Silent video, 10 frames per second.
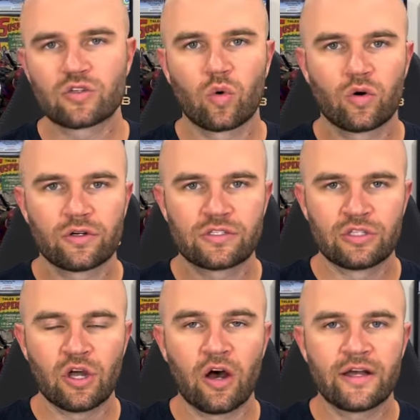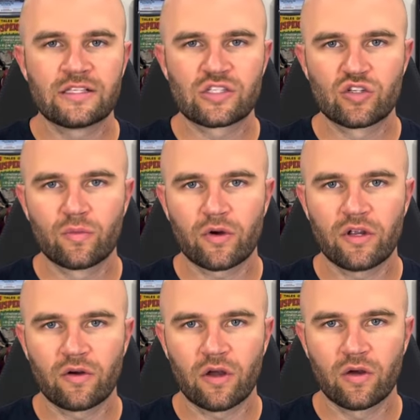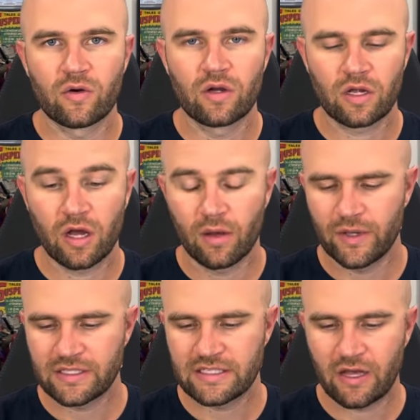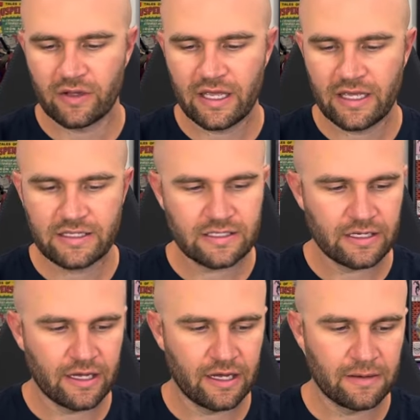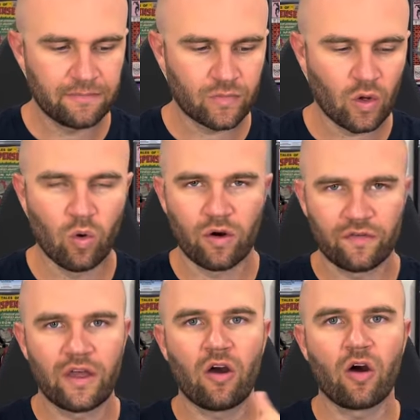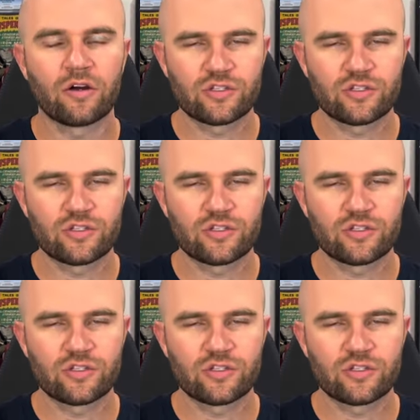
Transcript: towards non-superhero comics nowadays. Um, or if they are